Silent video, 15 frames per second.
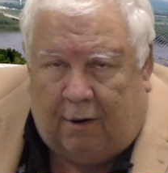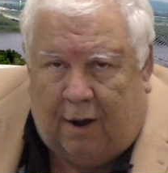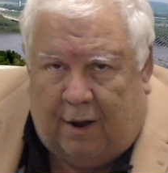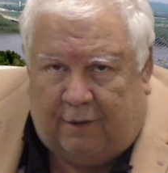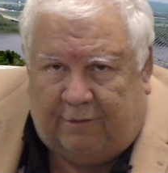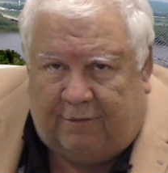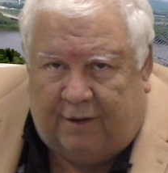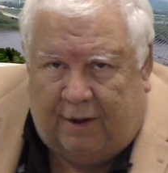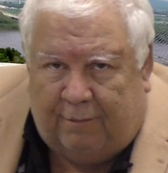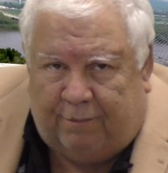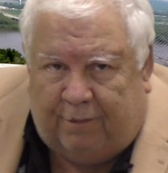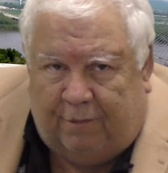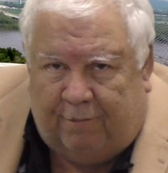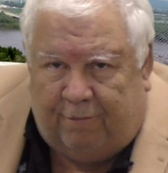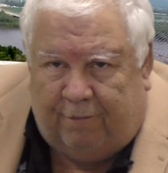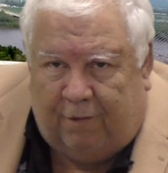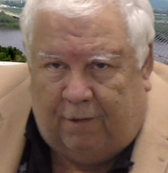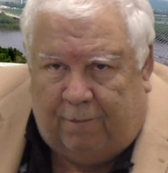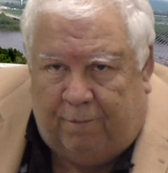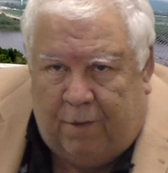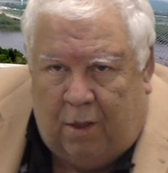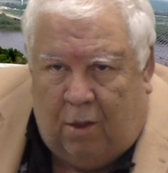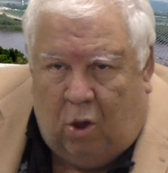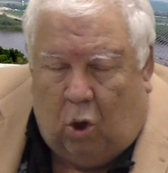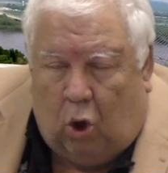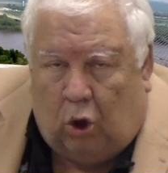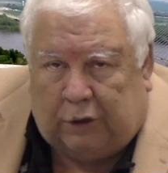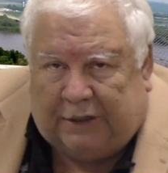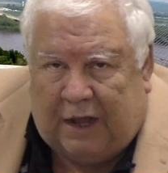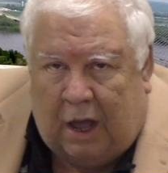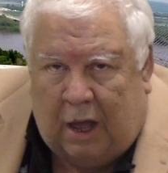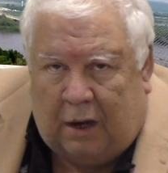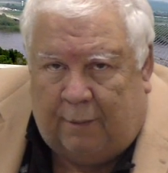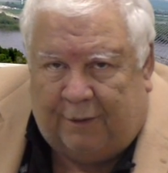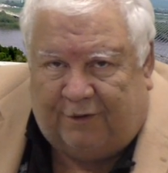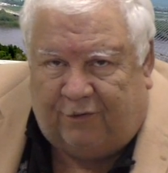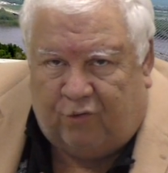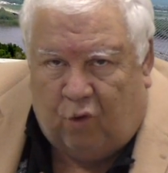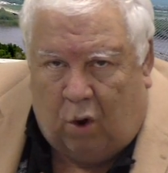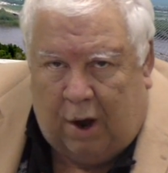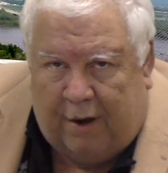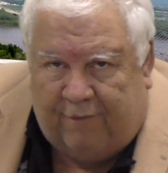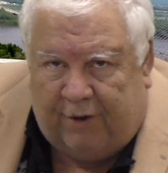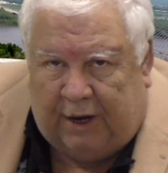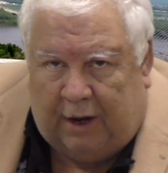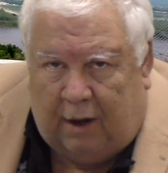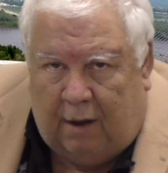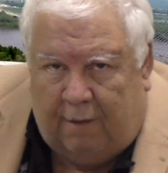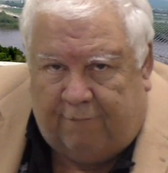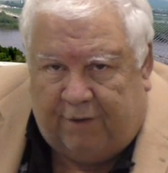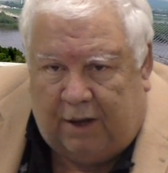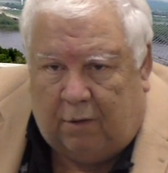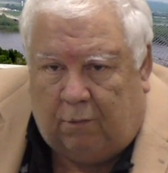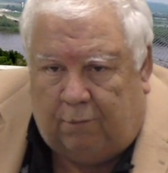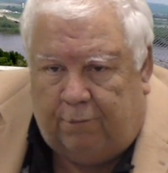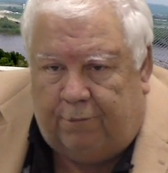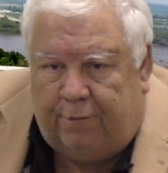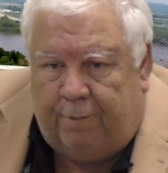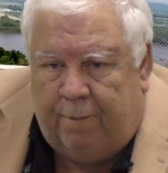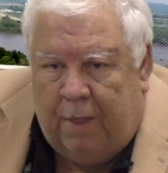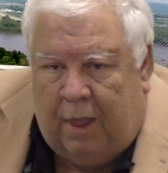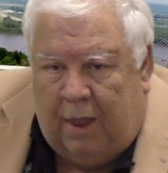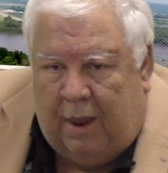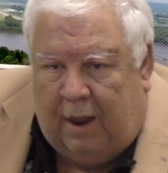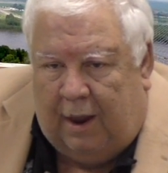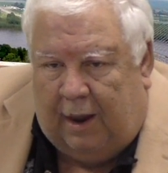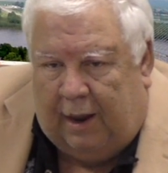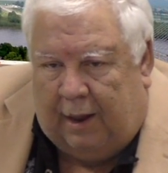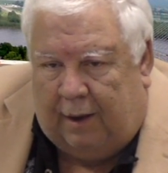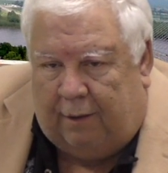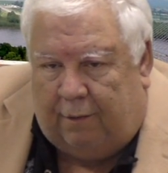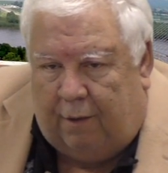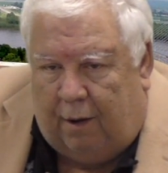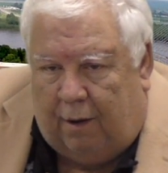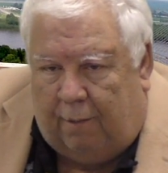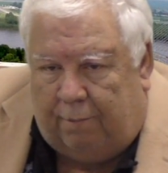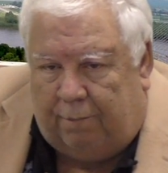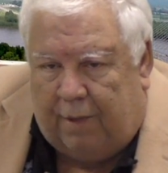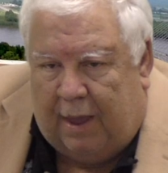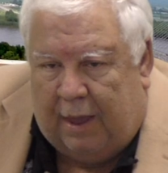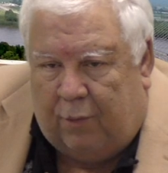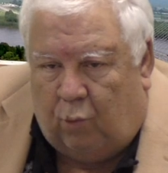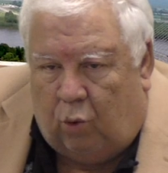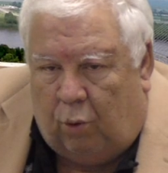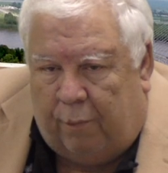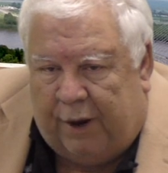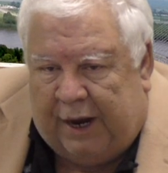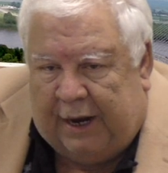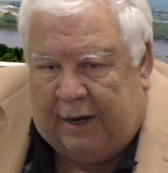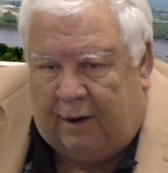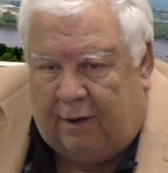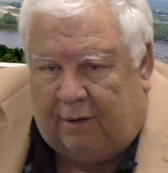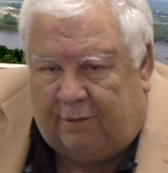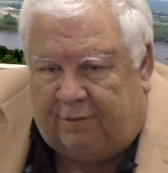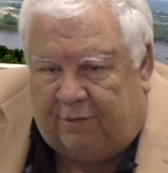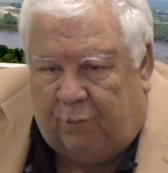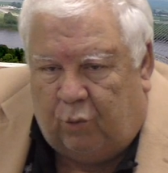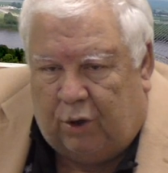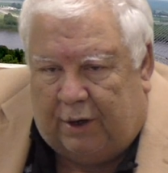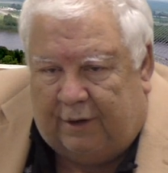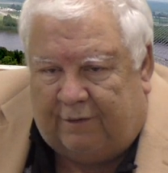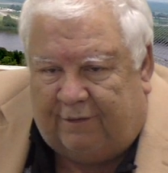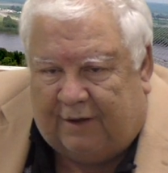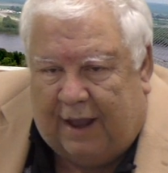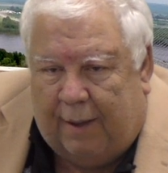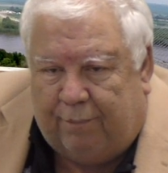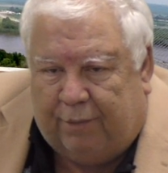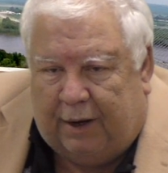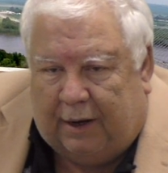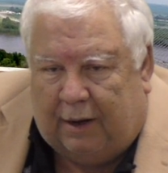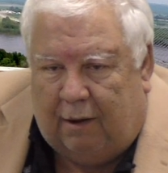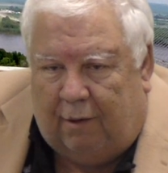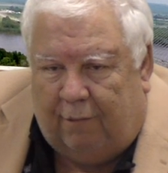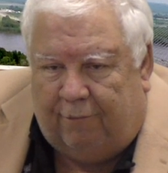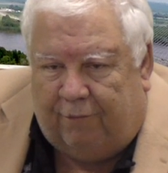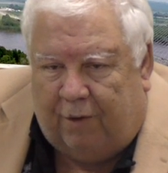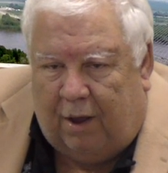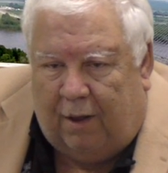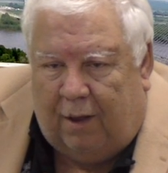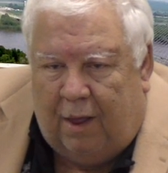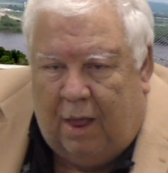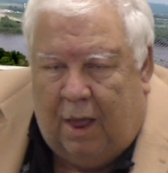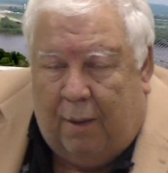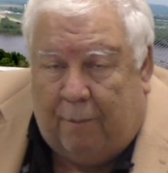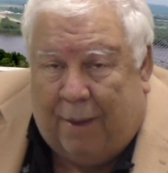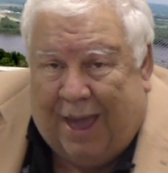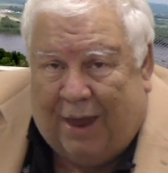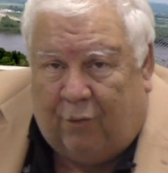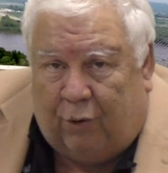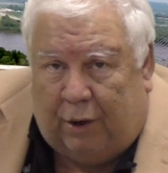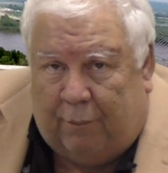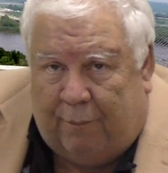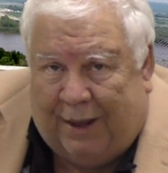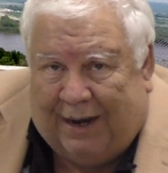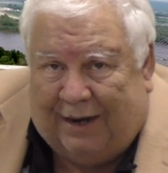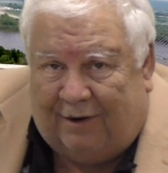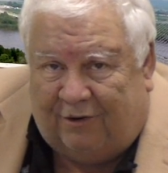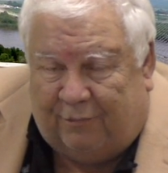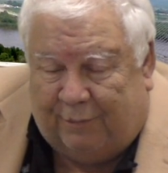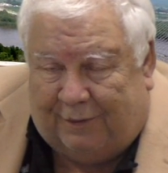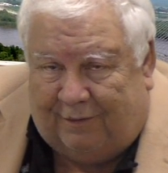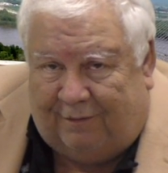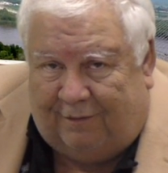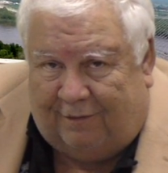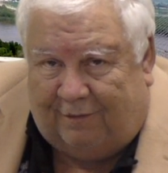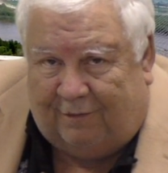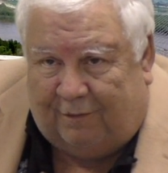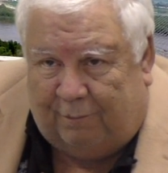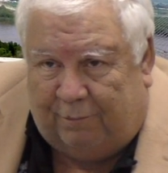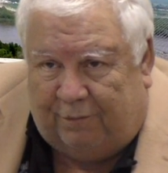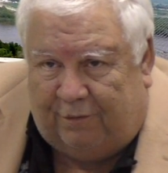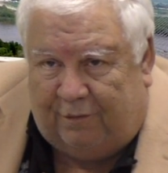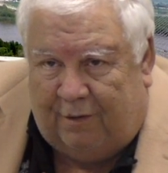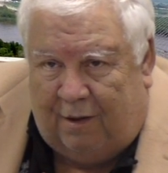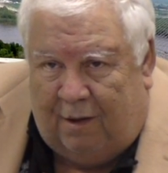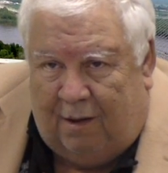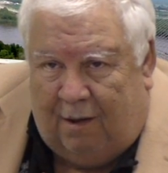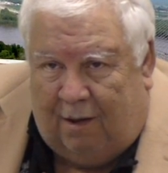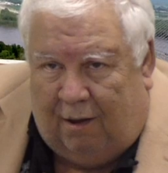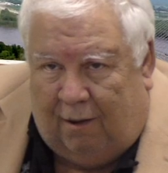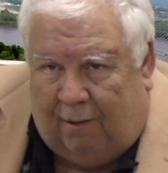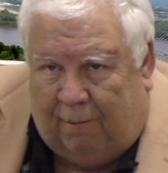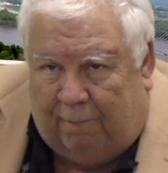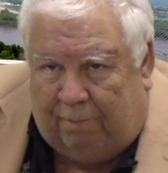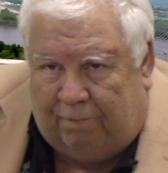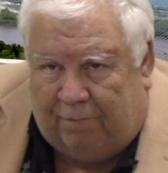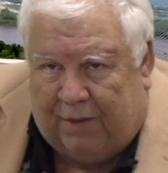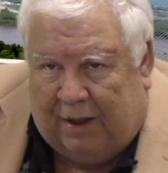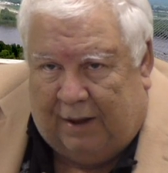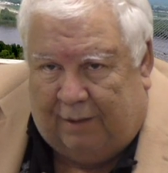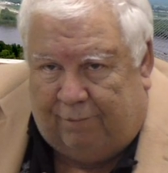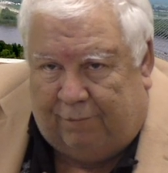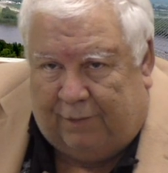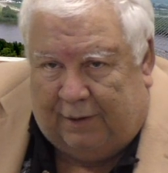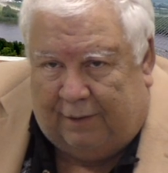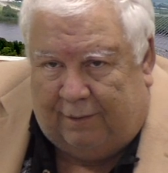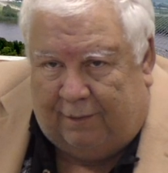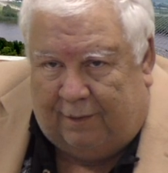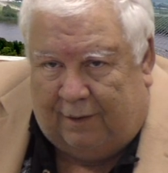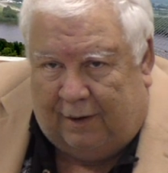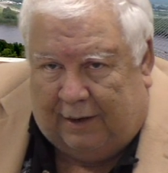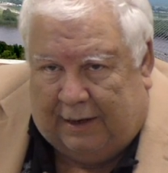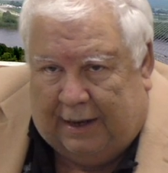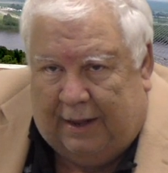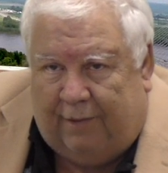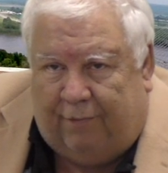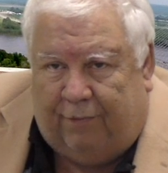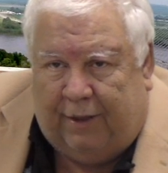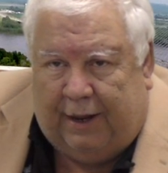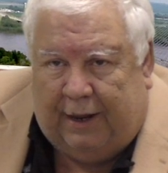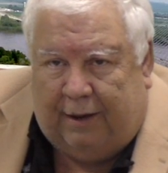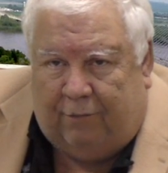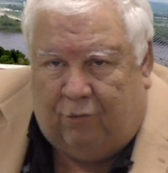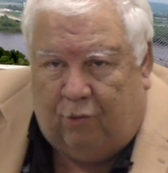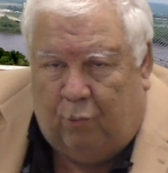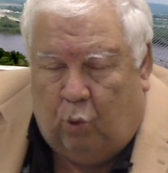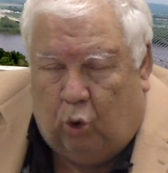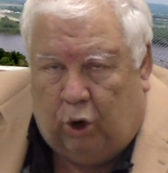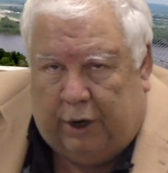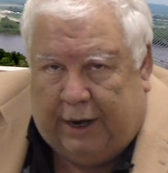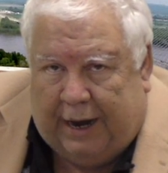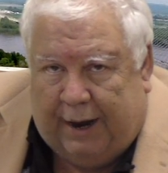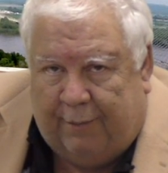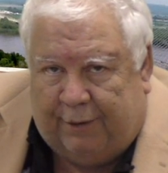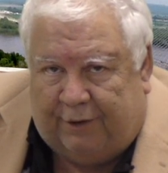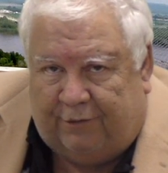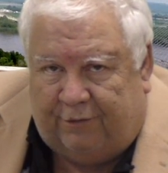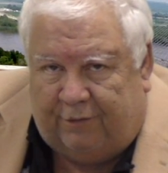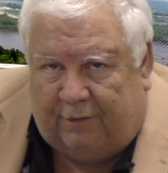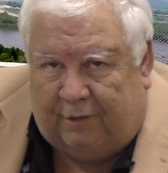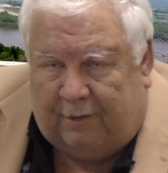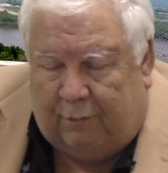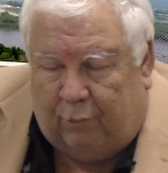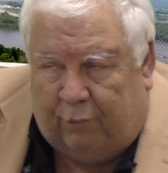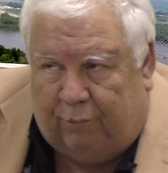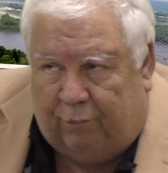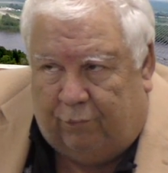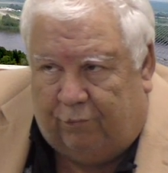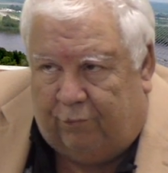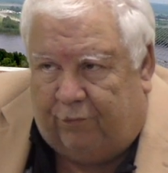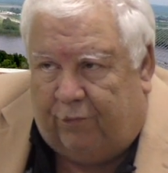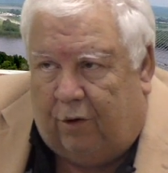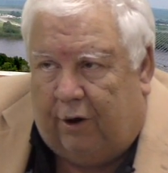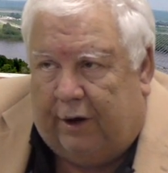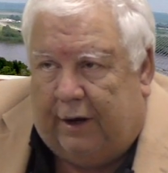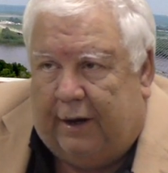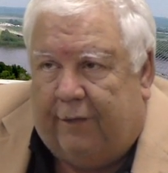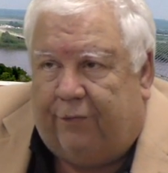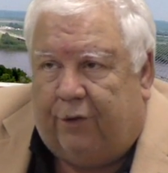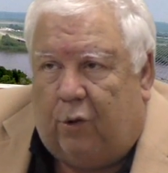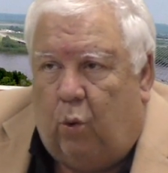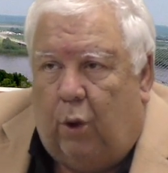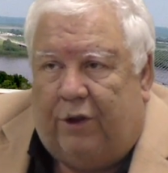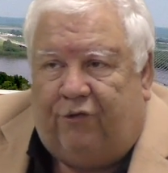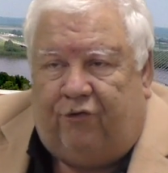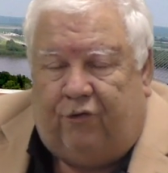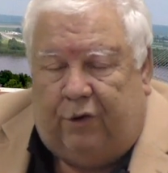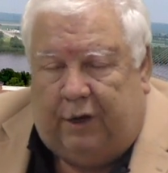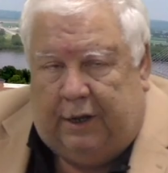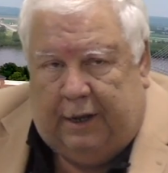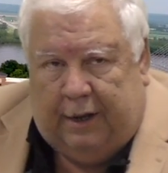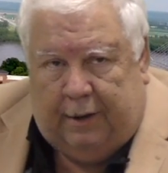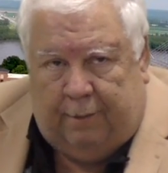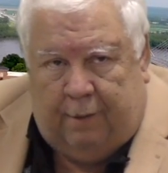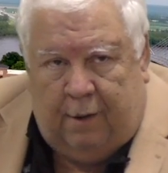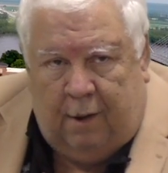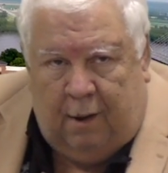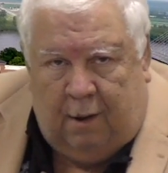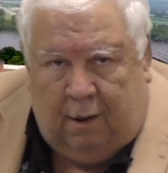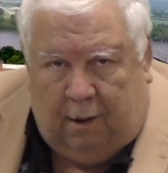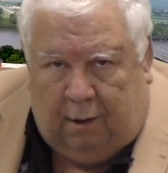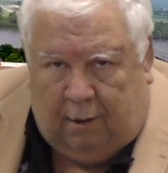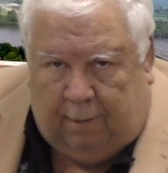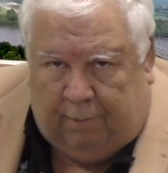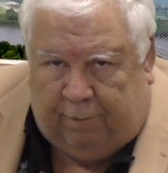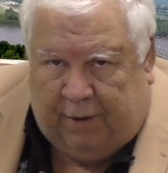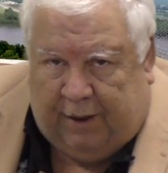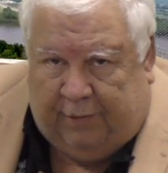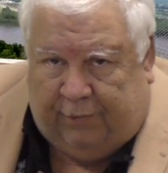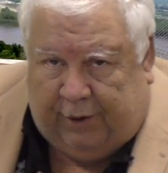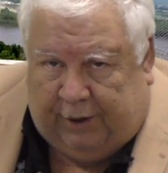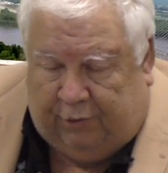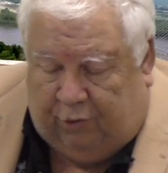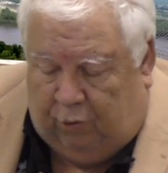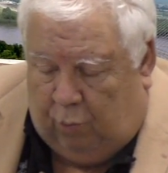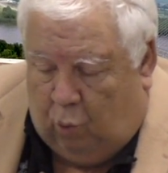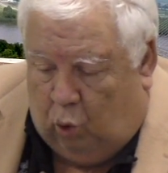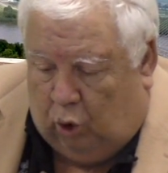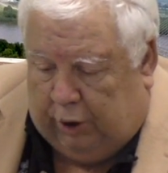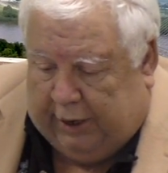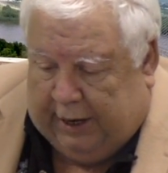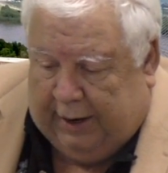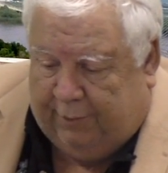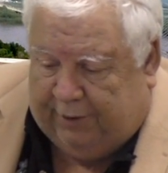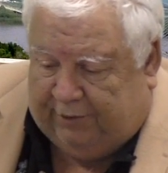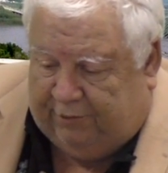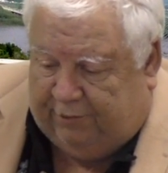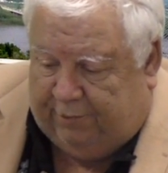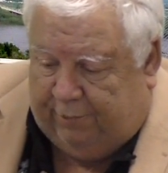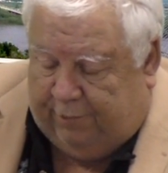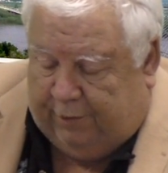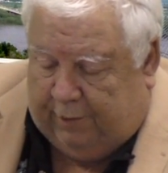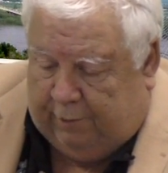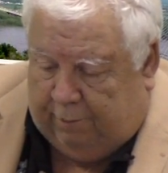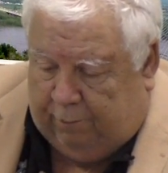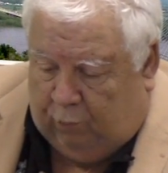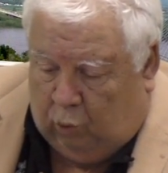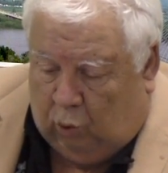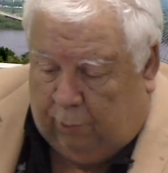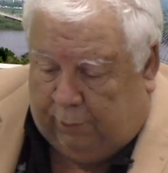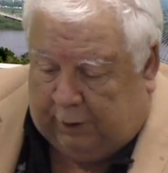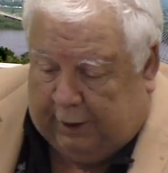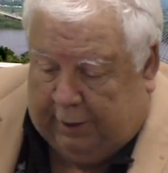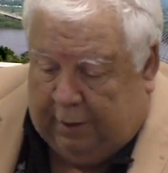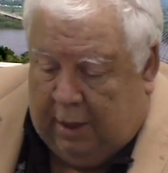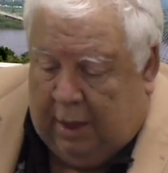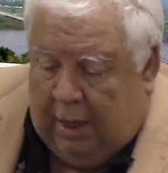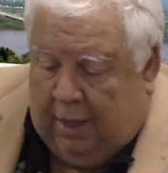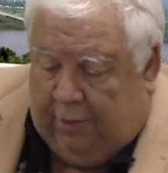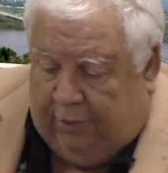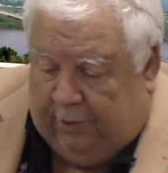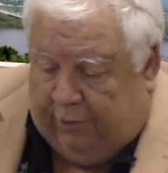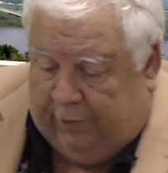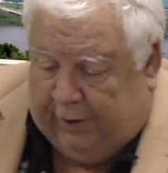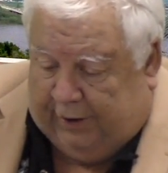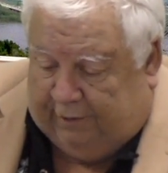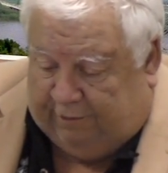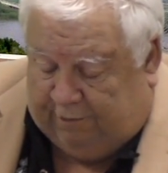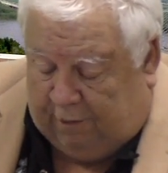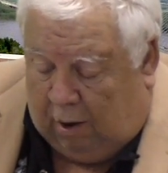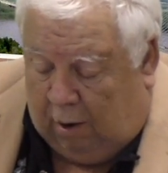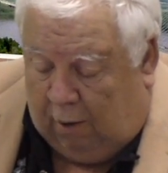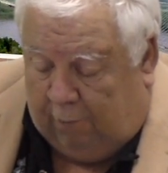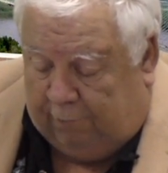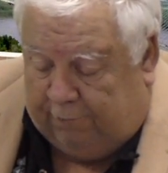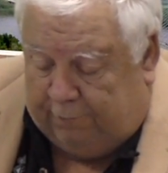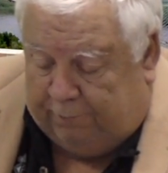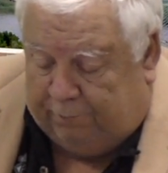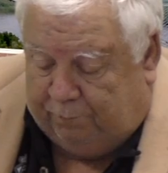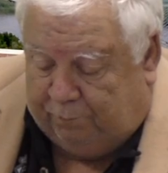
concept of uh, autonomous driving vehicles and, um, and remain uh, somewhat a skeptic of uh, battery management systems. Um, uh, it, again, they do more damage than we're starting to get the question again, um, and they do more damage than normally than they solve.